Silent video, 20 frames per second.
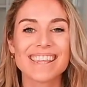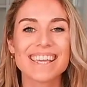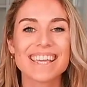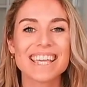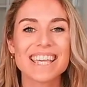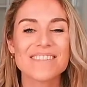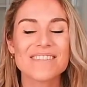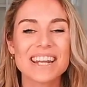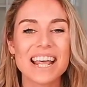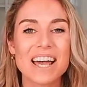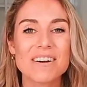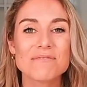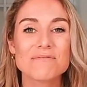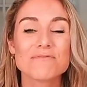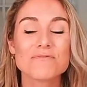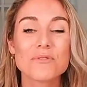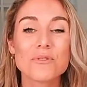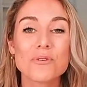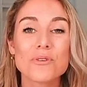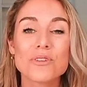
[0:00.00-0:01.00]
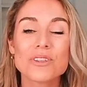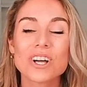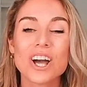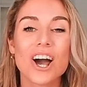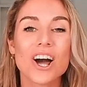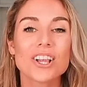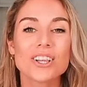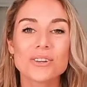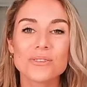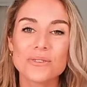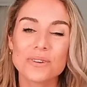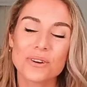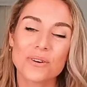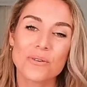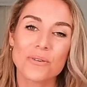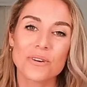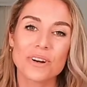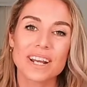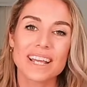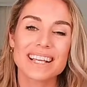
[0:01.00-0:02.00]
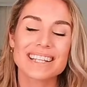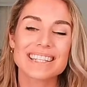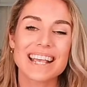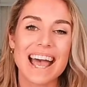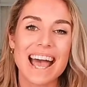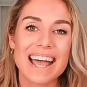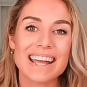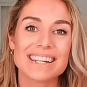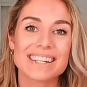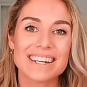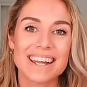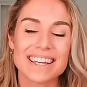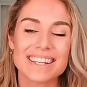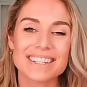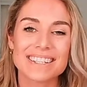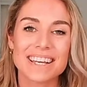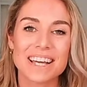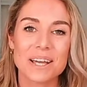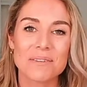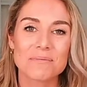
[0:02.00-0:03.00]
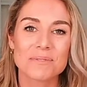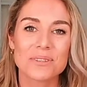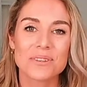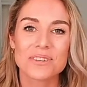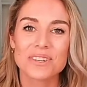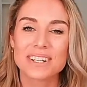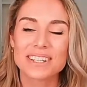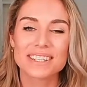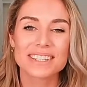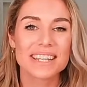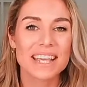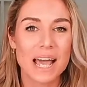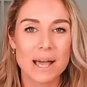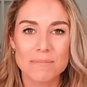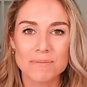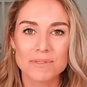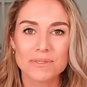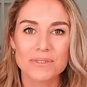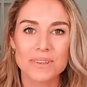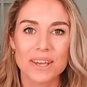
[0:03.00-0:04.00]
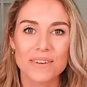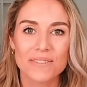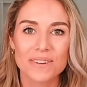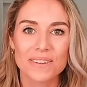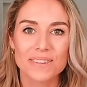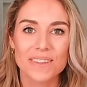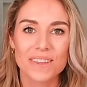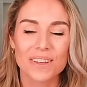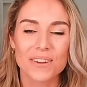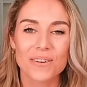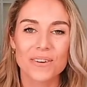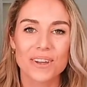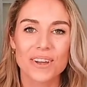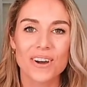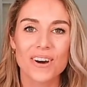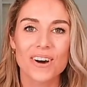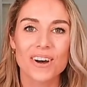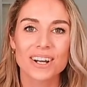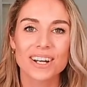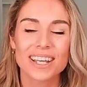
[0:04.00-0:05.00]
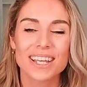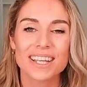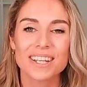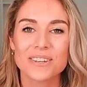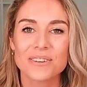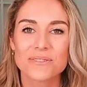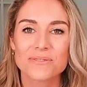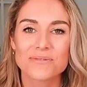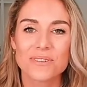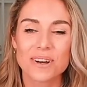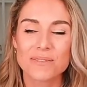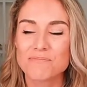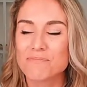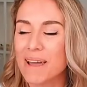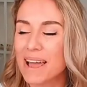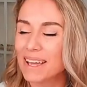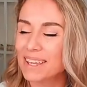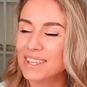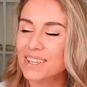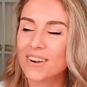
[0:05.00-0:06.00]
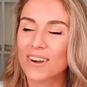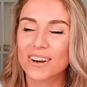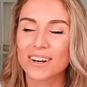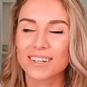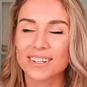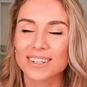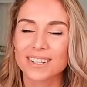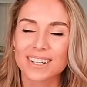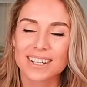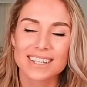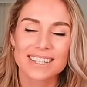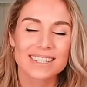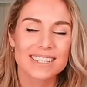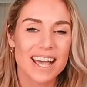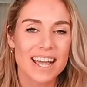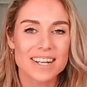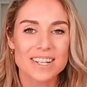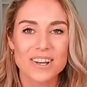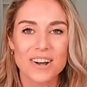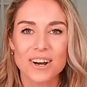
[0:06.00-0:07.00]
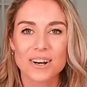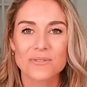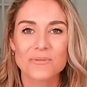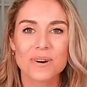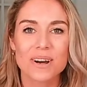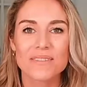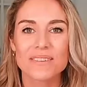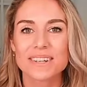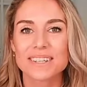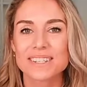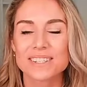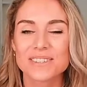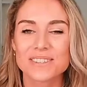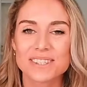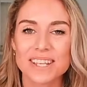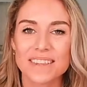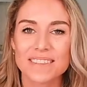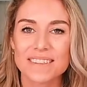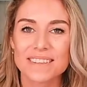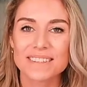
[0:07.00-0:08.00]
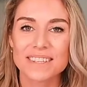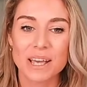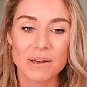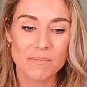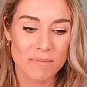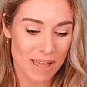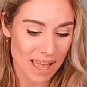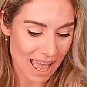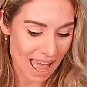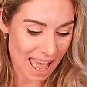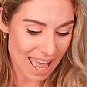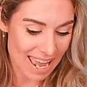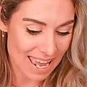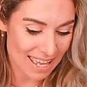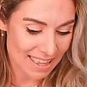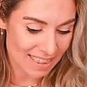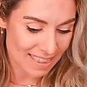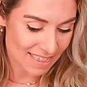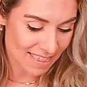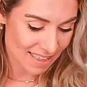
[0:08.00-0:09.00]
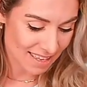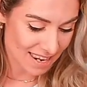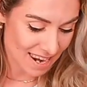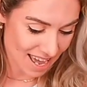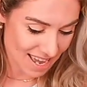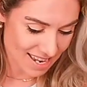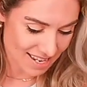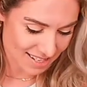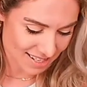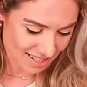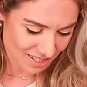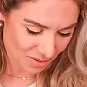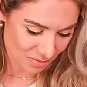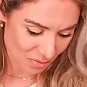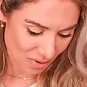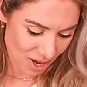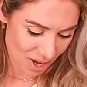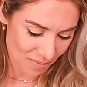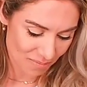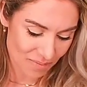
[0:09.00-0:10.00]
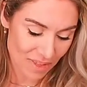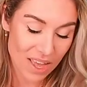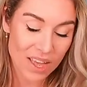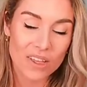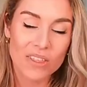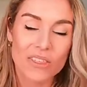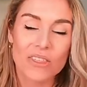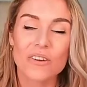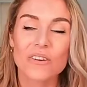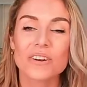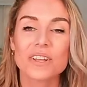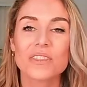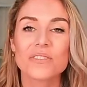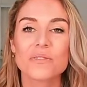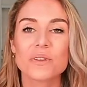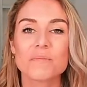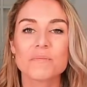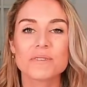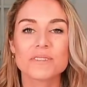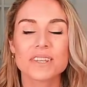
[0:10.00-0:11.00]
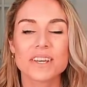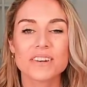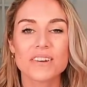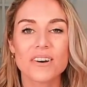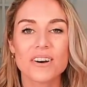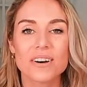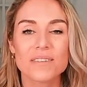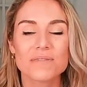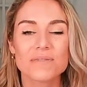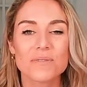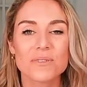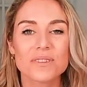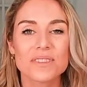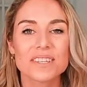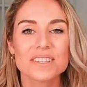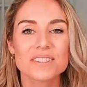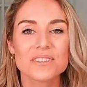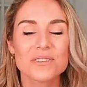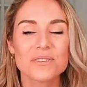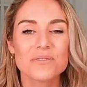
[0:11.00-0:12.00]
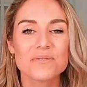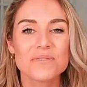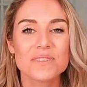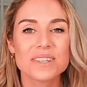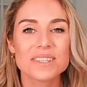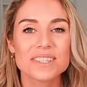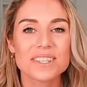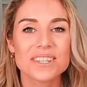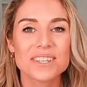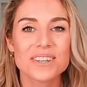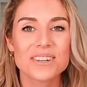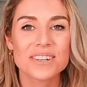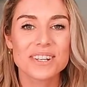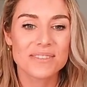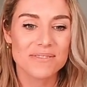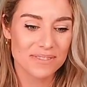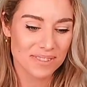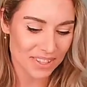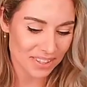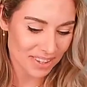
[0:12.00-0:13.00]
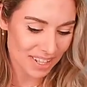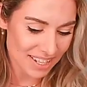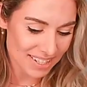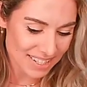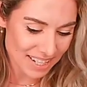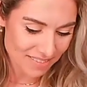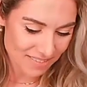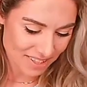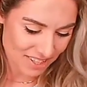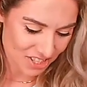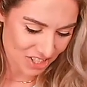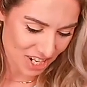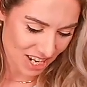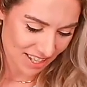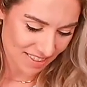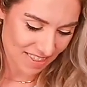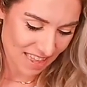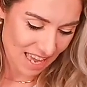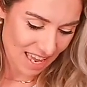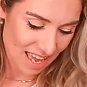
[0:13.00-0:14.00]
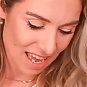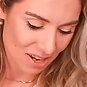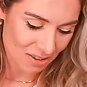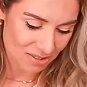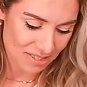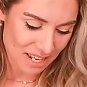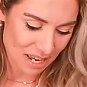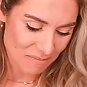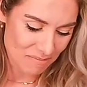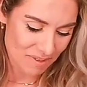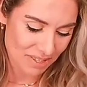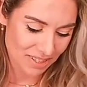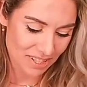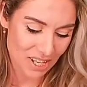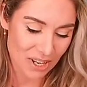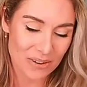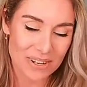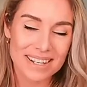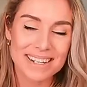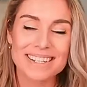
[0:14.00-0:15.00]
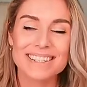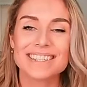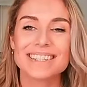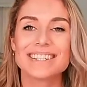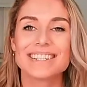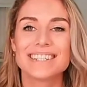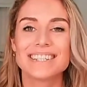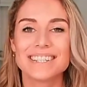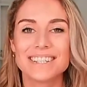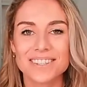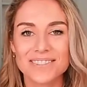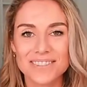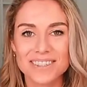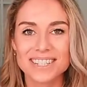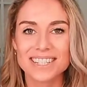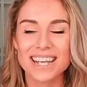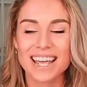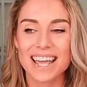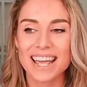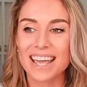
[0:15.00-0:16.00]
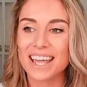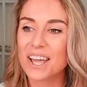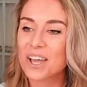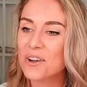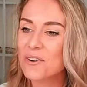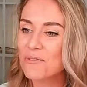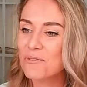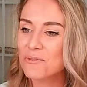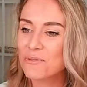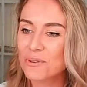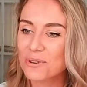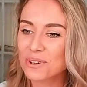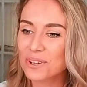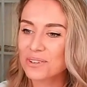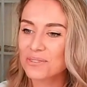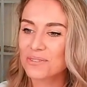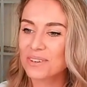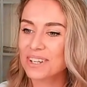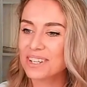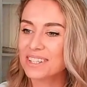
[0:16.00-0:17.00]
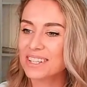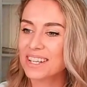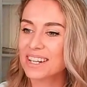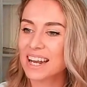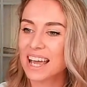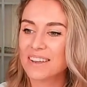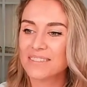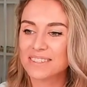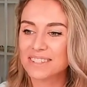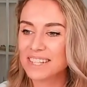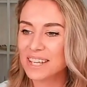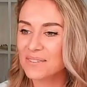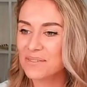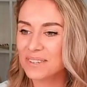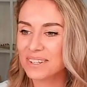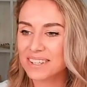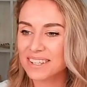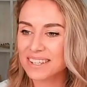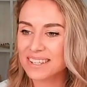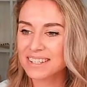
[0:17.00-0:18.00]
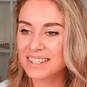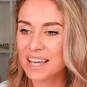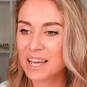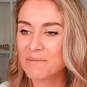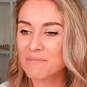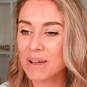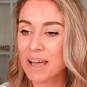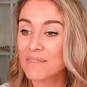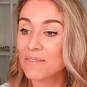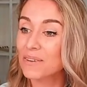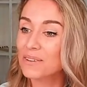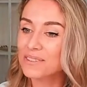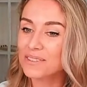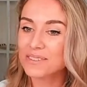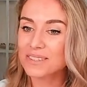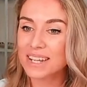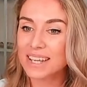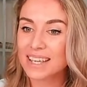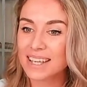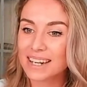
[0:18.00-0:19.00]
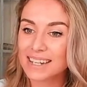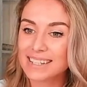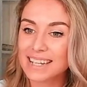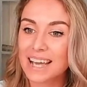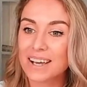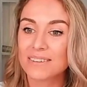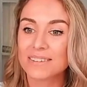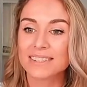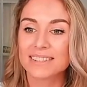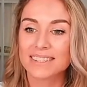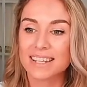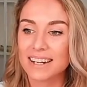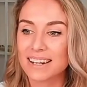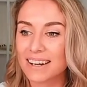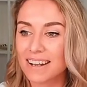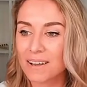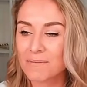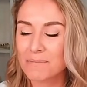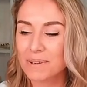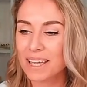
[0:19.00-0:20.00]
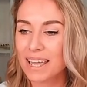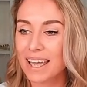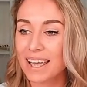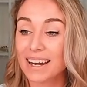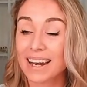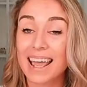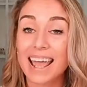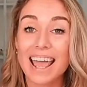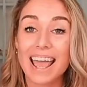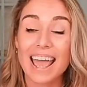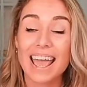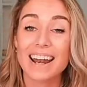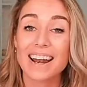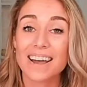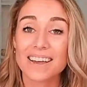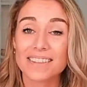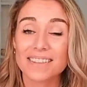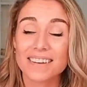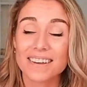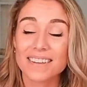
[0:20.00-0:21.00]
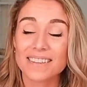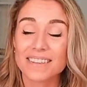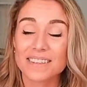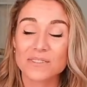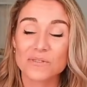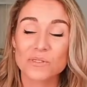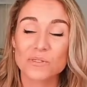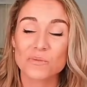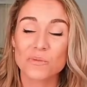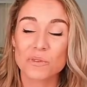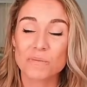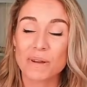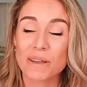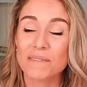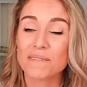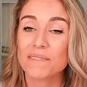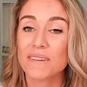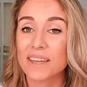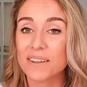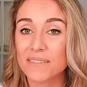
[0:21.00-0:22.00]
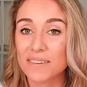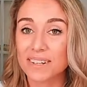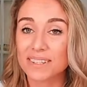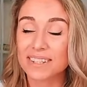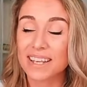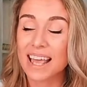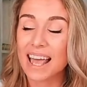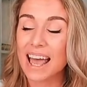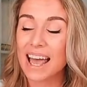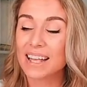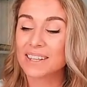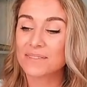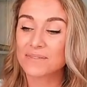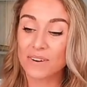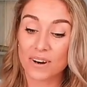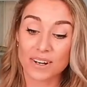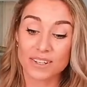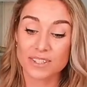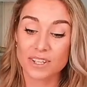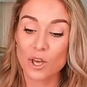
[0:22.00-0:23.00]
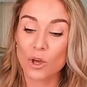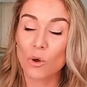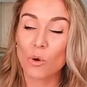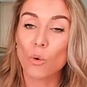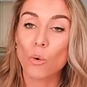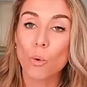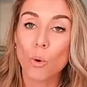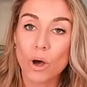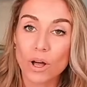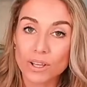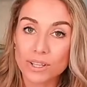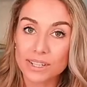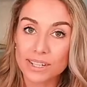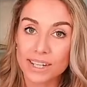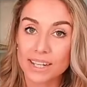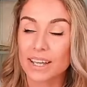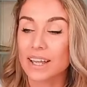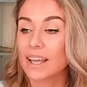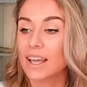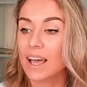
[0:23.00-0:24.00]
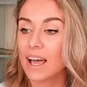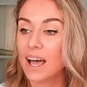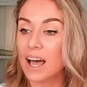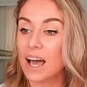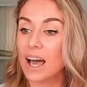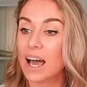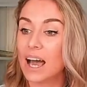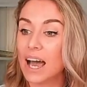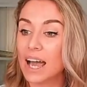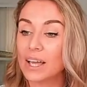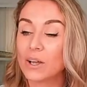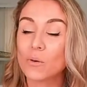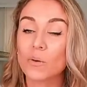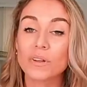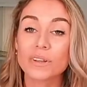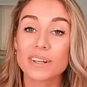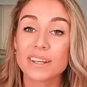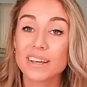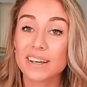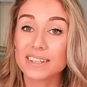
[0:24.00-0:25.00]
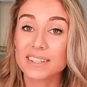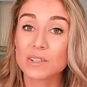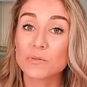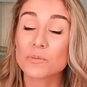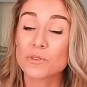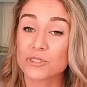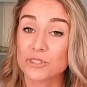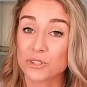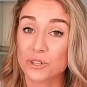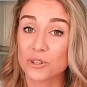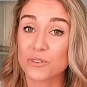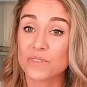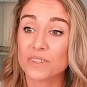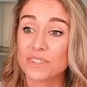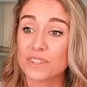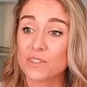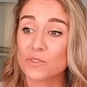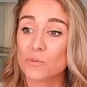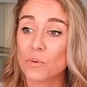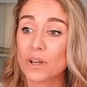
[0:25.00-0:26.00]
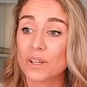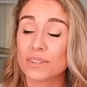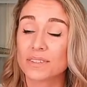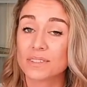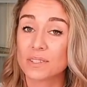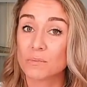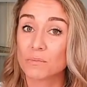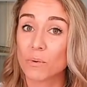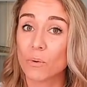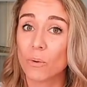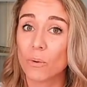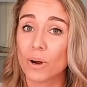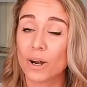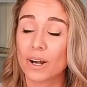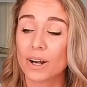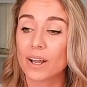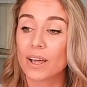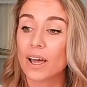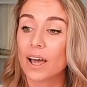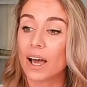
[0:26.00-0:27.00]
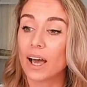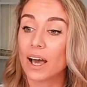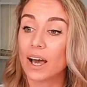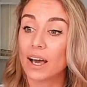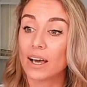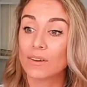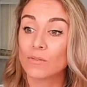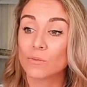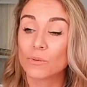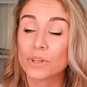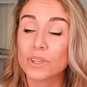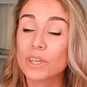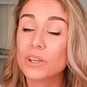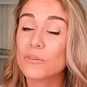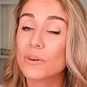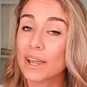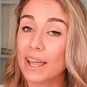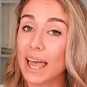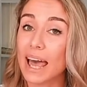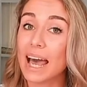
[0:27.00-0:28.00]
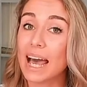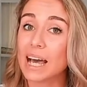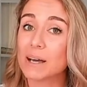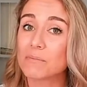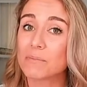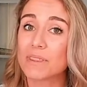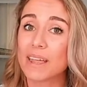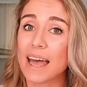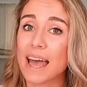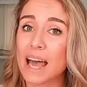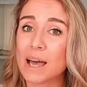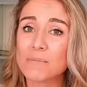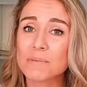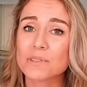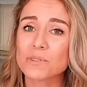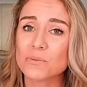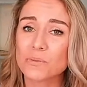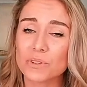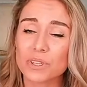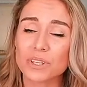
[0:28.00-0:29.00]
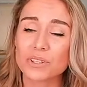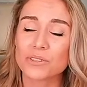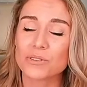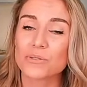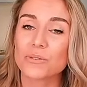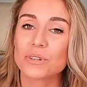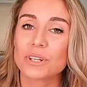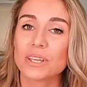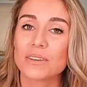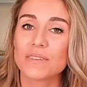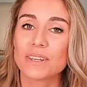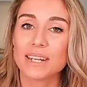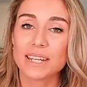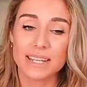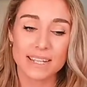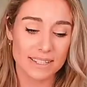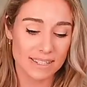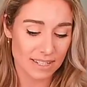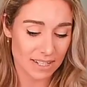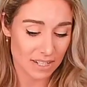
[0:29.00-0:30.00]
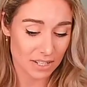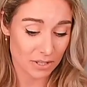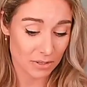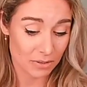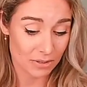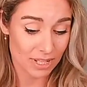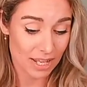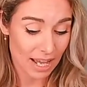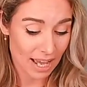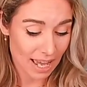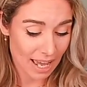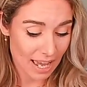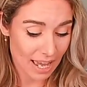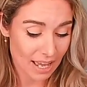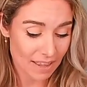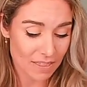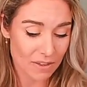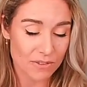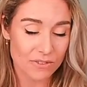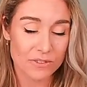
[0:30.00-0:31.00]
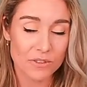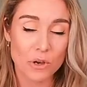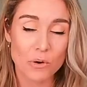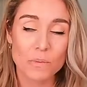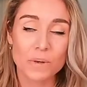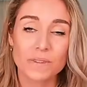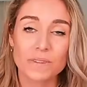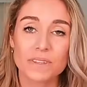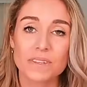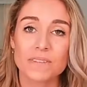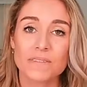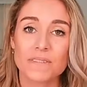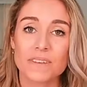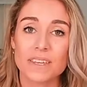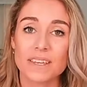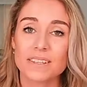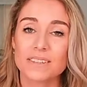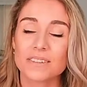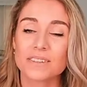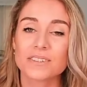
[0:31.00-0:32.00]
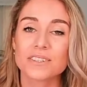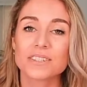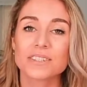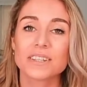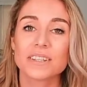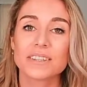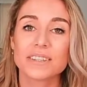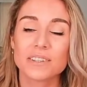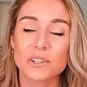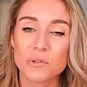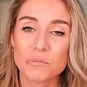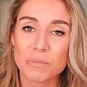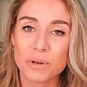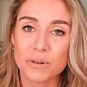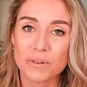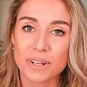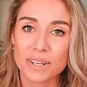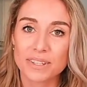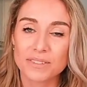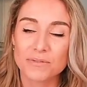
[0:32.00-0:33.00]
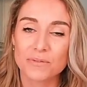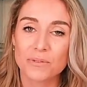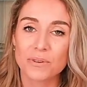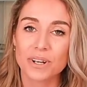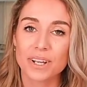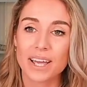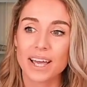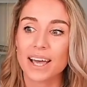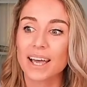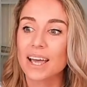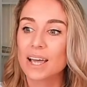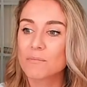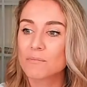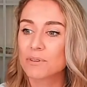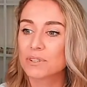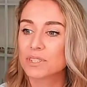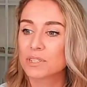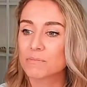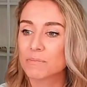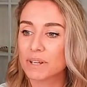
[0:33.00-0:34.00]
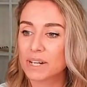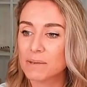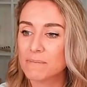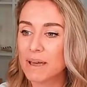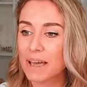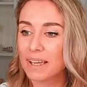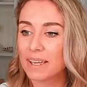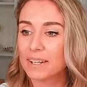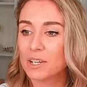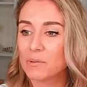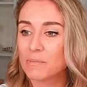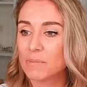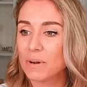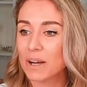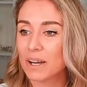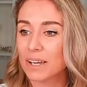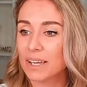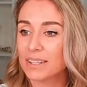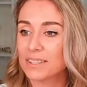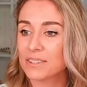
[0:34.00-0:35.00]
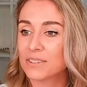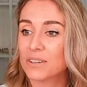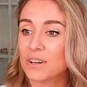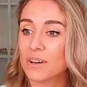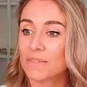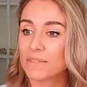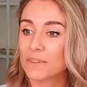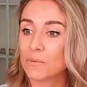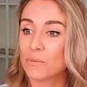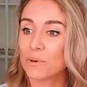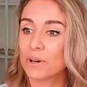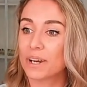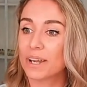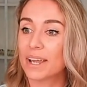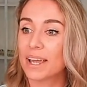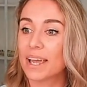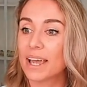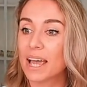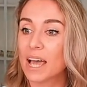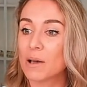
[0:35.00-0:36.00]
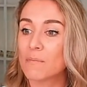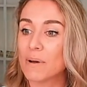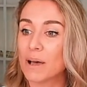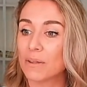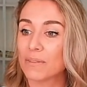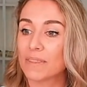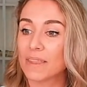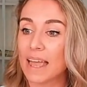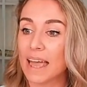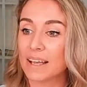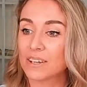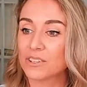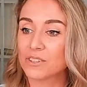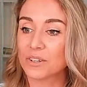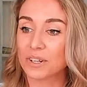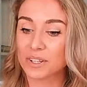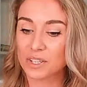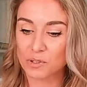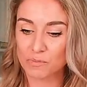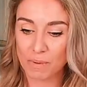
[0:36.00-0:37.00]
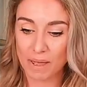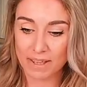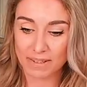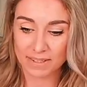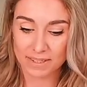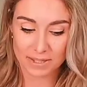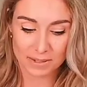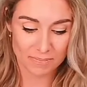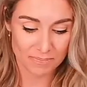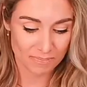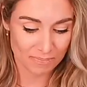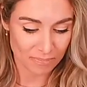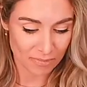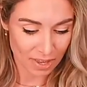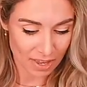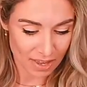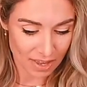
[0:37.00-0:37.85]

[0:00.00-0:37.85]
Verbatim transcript: They even have full color recordings at nighttime, so you're going to see absolutely everything going on in your front backyard, side yard, wherever it is you set this up in the night as well. 33% off for this Eufy security floodlight. Definitely check that out down below. It is the deal of the day for good reason. I've set one of these up. I've also taken it down and set it up again, and I thought this was one of my favorites as far as quality, uh, high quality customer service as well and support. Uh, really great app. The app is really intuitive and easy to use. And those no monthly fees are just a little bonus for you. Put some money back in your pocket so you don't have to worry about the extra expense.